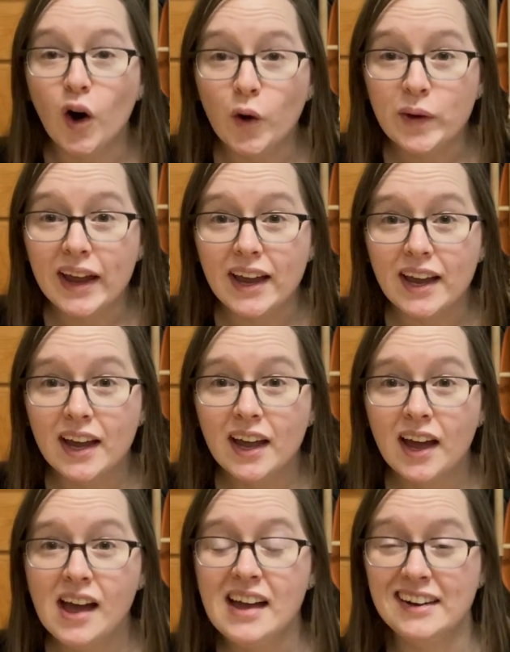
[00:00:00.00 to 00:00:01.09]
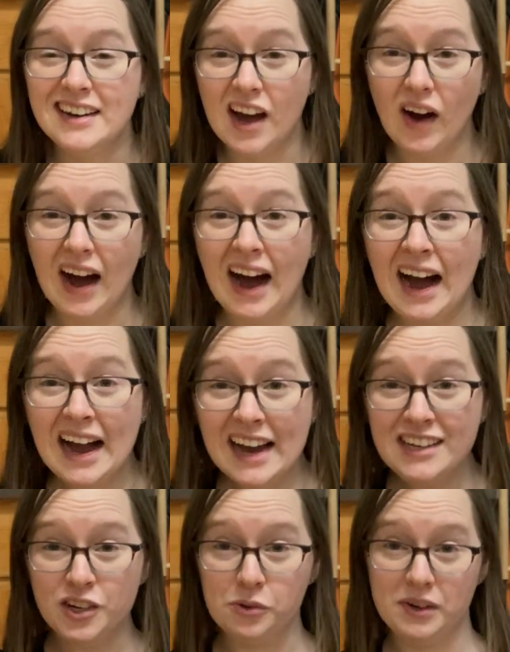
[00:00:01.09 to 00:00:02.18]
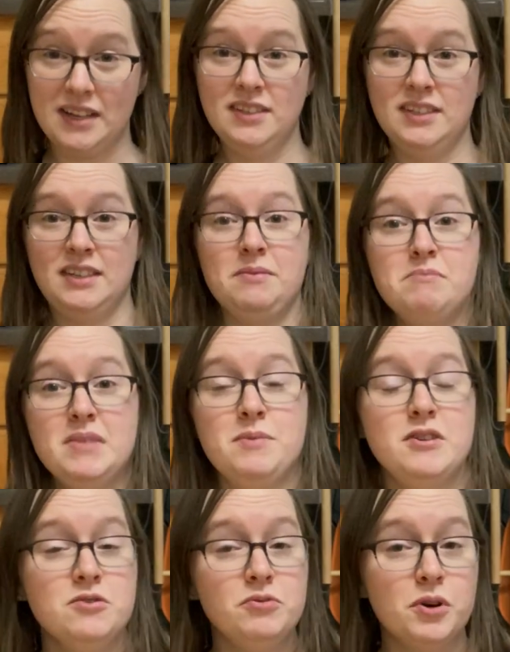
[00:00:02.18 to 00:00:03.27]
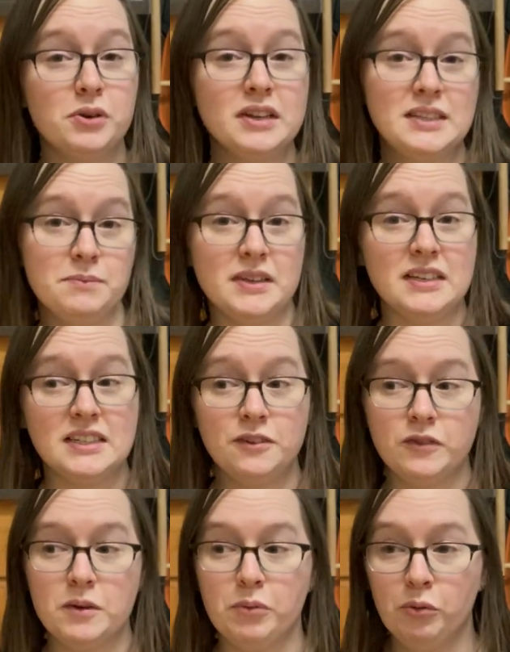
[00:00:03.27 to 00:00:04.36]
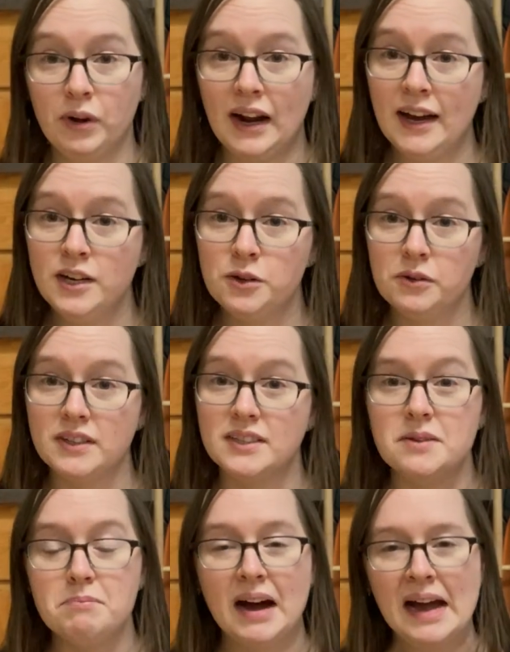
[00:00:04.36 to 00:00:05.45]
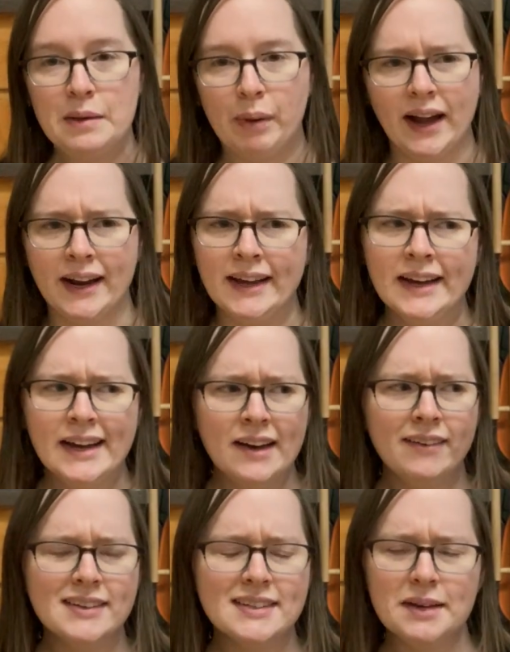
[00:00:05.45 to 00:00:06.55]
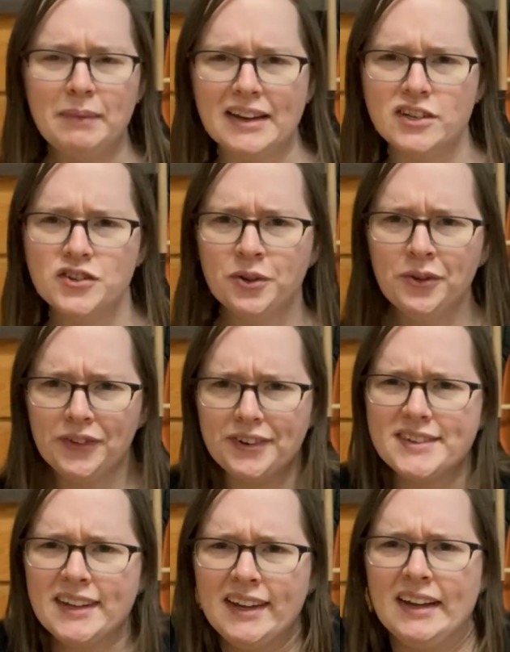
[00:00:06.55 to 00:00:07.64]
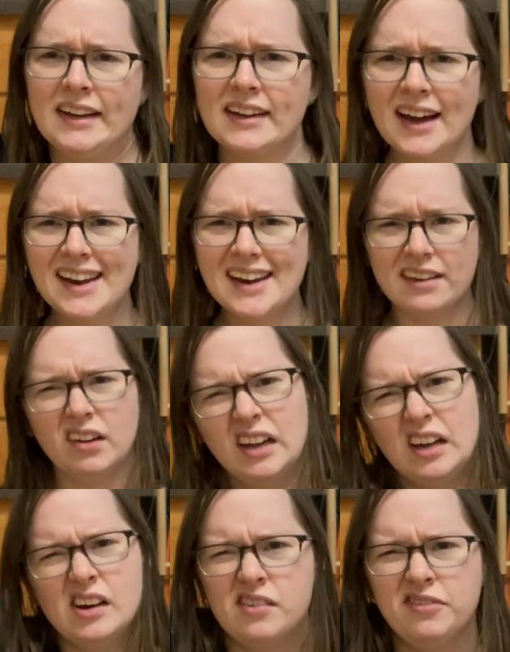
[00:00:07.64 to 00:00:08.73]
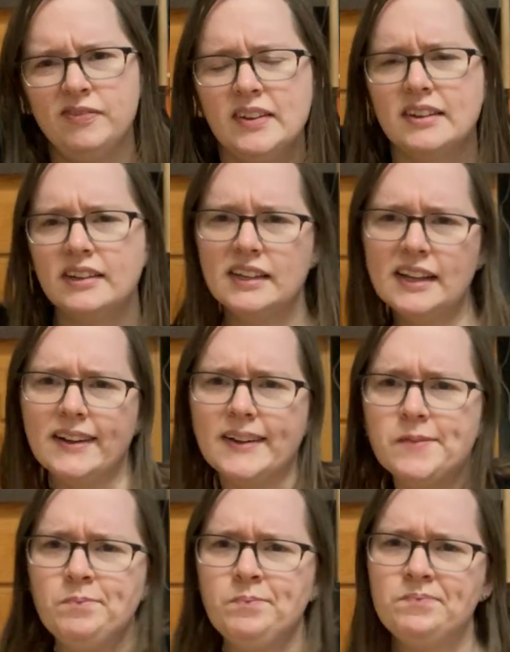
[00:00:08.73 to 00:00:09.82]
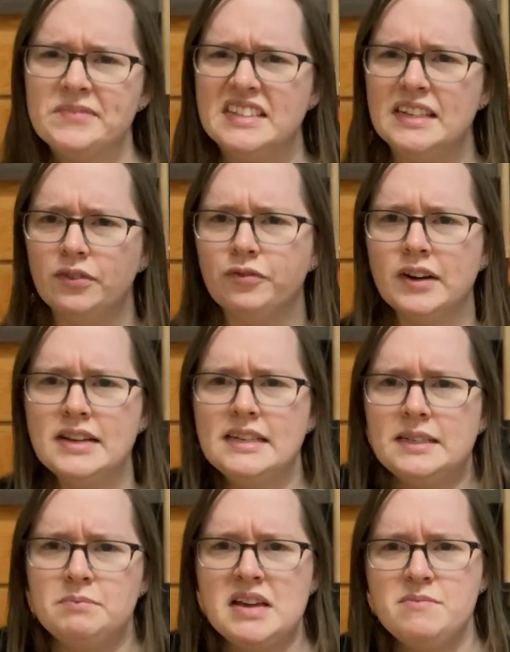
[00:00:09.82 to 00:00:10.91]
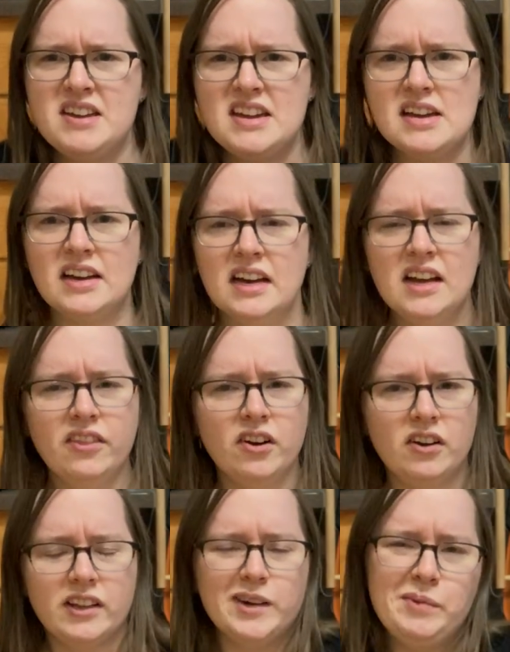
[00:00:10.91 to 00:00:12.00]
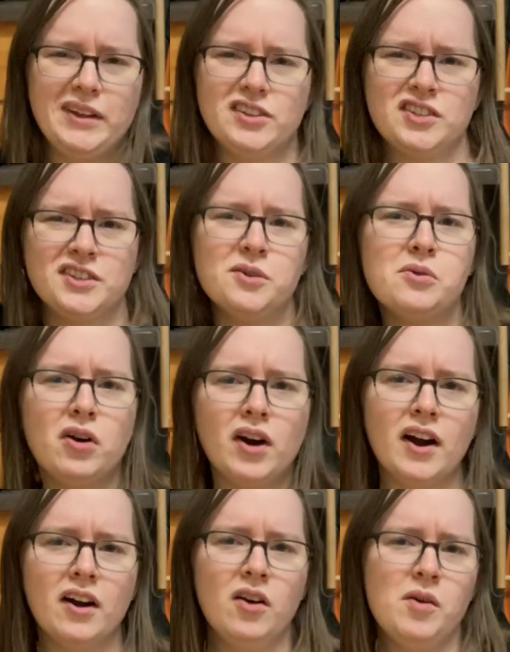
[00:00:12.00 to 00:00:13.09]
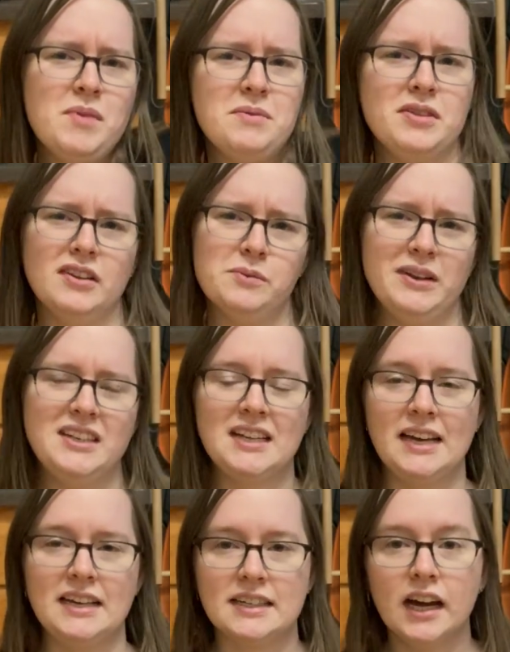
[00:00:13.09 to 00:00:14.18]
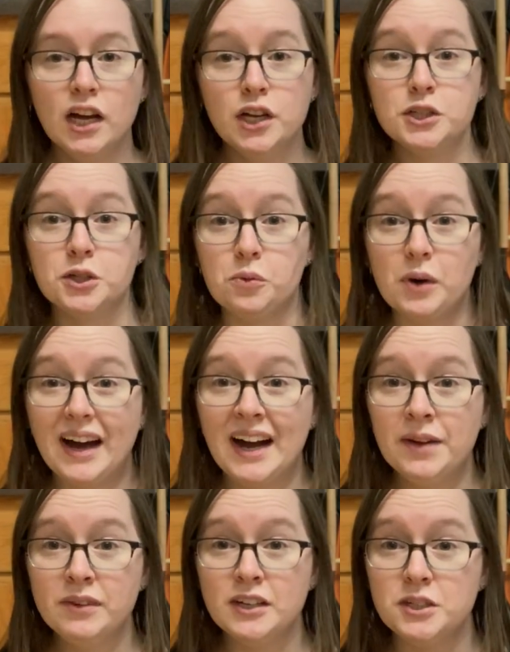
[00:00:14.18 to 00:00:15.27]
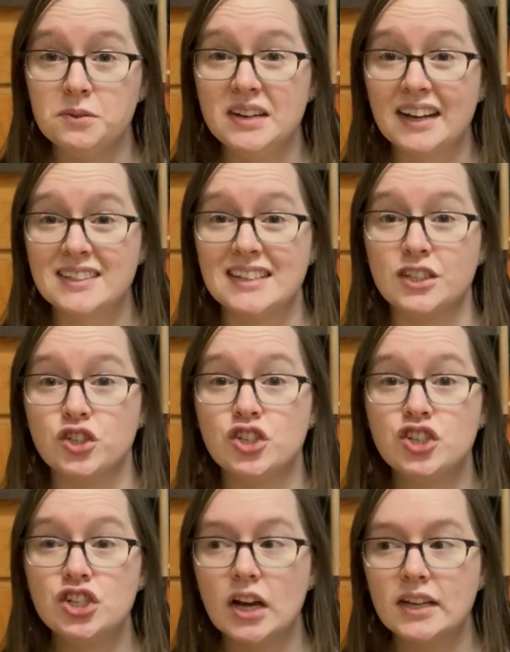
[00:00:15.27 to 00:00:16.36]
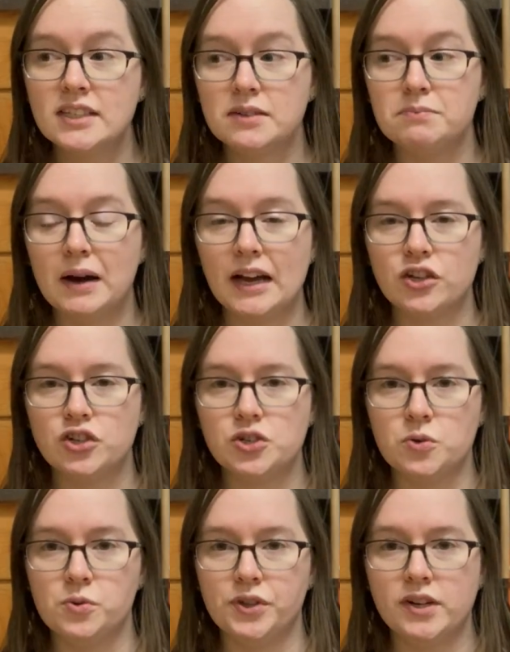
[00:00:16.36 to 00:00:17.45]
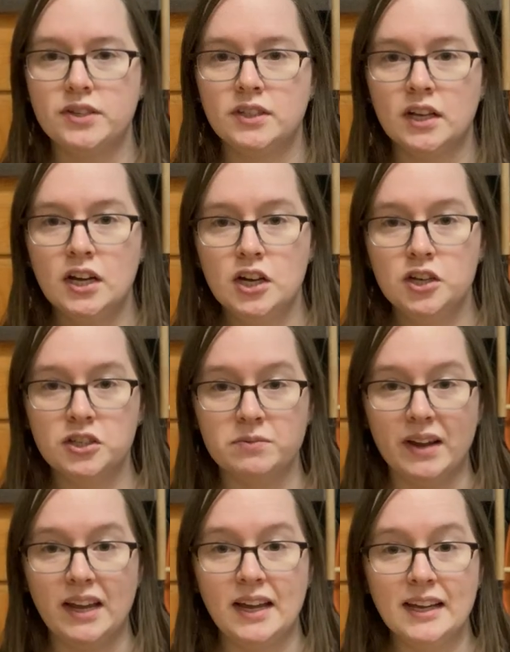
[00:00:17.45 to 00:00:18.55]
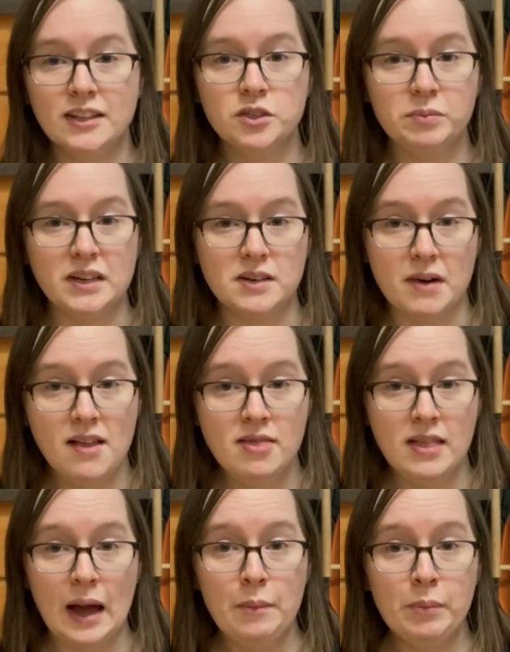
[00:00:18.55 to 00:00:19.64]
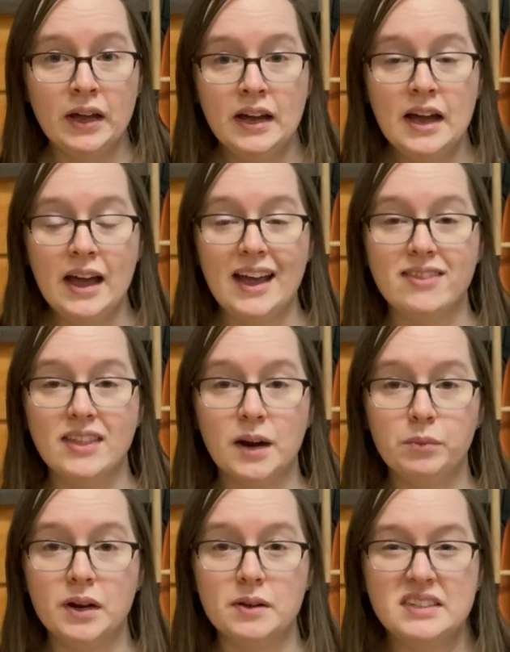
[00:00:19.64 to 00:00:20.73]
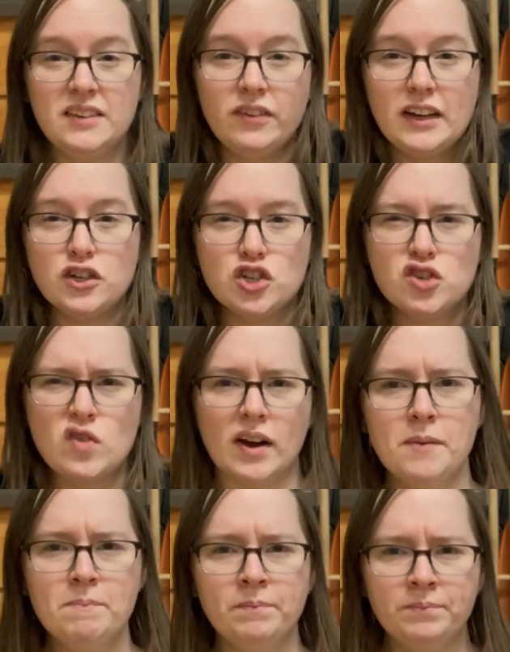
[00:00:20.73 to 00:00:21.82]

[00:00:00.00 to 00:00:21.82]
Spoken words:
Okay. Now I noticed, maybe you noticed something different, but what I noticed in my body was that my shoulders kind of are feeling a little different. Maybe they're a little bit sore, or maybe they're a little bit tight. So what I'm gonna do next is just my shoulders. So my hands will be in my lap, and then I'm gonna see if I can shrug them.